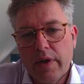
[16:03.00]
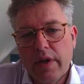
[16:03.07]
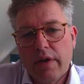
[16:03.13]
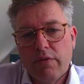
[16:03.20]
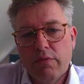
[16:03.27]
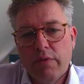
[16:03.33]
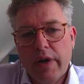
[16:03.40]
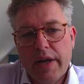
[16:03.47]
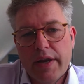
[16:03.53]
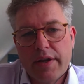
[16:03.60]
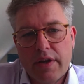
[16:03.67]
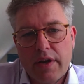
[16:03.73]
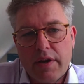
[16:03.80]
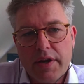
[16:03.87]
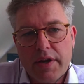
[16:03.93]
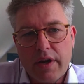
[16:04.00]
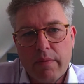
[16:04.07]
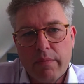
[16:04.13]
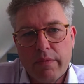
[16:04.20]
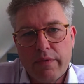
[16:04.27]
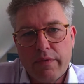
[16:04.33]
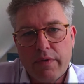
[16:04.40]
really can only
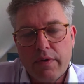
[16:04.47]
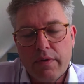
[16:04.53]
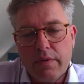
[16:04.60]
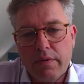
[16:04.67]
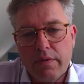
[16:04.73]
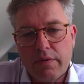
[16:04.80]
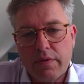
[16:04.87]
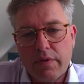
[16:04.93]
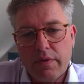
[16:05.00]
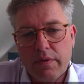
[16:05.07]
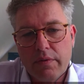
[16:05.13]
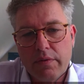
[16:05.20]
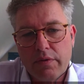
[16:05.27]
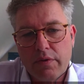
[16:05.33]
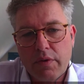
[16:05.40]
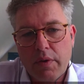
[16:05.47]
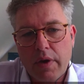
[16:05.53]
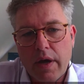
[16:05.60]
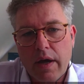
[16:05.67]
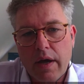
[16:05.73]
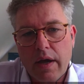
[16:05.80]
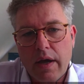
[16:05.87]
come through
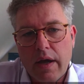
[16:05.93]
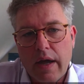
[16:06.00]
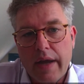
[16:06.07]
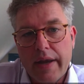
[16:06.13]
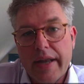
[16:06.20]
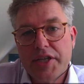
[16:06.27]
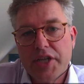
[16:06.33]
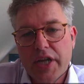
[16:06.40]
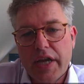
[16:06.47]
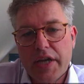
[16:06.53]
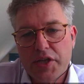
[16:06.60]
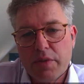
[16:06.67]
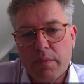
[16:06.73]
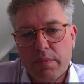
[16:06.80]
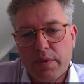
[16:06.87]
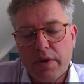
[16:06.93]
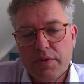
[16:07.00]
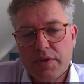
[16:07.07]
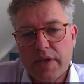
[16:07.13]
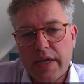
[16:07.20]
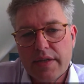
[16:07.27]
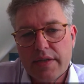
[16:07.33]
an education
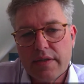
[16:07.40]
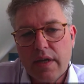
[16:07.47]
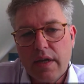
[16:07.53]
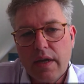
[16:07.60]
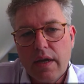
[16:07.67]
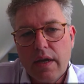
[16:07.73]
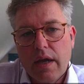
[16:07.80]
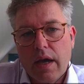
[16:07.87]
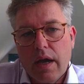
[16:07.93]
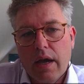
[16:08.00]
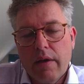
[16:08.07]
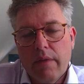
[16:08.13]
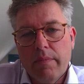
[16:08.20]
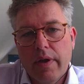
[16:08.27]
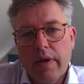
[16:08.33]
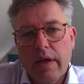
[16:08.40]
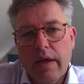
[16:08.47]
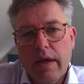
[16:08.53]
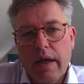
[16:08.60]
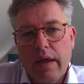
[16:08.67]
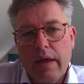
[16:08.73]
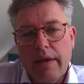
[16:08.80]
process.
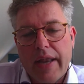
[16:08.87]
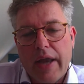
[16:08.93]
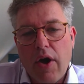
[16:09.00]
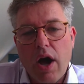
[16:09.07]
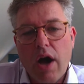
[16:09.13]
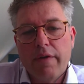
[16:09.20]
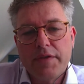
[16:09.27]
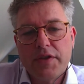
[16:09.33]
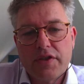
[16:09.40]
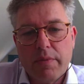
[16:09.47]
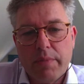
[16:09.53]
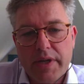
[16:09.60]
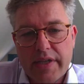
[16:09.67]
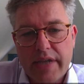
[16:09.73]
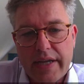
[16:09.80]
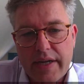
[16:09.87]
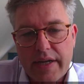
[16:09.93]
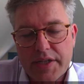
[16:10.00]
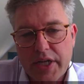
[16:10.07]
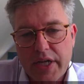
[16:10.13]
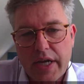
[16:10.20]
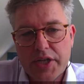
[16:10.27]
Now, after somebody's had
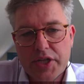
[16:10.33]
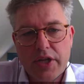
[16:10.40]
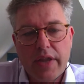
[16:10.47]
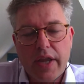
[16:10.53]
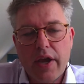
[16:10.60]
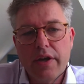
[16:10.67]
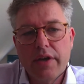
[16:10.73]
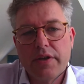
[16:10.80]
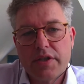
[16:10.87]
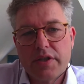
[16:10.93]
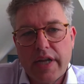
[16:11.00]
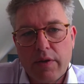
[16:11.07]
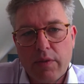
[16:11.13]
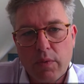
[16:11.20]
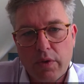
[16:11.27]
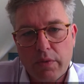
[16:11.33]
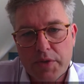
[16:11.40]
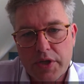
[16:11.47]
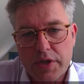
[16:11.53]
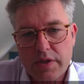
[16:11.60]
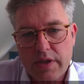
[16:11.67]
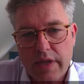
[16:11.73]
education, they understand what
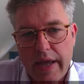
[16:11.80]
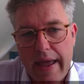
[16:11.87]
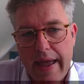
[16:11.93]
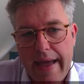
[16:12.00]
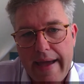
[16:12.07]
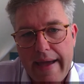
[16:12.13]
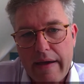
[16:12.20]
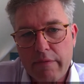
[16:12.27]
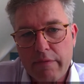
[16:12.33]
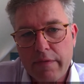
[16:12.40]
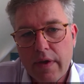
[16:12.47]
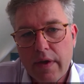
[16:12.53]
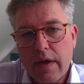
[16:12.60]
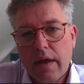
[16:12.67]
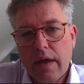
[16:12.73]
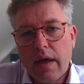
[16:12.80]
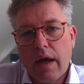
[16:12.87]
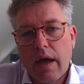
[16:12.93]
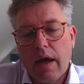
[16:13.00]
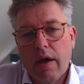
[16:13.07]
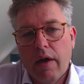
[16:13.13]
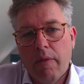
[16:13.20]
options they have,
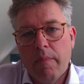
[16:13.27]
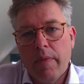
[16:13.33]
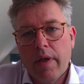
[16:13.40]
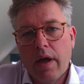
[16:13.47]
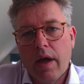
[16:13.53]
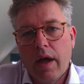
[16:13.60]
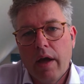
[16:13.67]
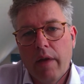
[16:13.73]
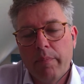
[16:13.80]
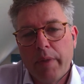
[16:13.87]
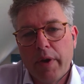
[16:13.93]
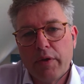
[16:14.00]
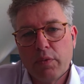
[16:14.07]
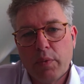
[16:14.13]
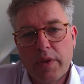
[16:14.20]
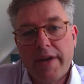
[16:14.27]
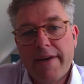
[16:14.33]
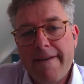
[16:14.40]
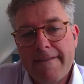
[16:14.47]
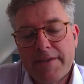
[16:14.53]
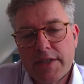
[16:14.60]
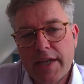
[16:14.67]
both within
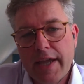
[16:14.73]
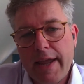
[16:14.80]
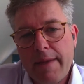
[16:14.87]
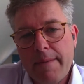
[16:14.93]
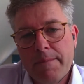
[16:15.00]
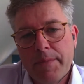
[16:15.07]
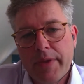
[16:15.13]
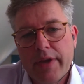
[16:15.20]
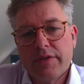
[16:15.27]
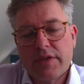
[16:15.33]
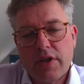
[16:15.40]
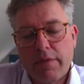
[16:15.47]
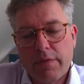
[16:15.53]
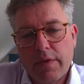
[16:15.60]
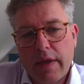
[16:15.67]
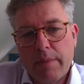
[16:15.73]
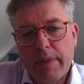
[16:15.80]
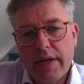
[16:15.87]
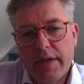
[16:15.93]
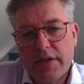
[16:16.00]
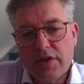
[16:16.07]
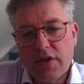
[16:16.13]
the scheme and stuff that they may
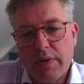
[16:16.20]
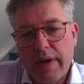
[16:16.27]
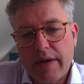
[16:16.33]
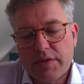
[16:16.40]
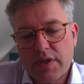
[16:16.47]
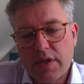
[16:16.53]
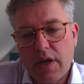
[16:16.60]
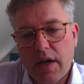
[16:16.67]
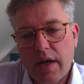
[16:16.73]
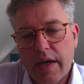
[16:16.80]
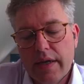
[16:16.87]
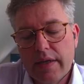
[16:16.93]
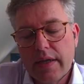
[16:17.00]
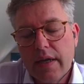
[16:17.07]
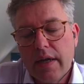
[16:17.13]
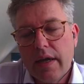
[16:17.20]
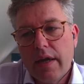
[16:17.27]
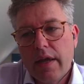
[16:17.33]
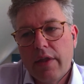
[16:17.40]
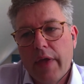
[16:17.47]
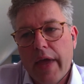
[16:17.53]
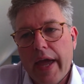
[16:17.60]
need to do outside.
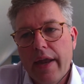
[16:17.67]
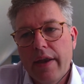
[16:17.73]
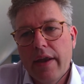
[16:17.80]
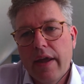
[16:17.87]
Then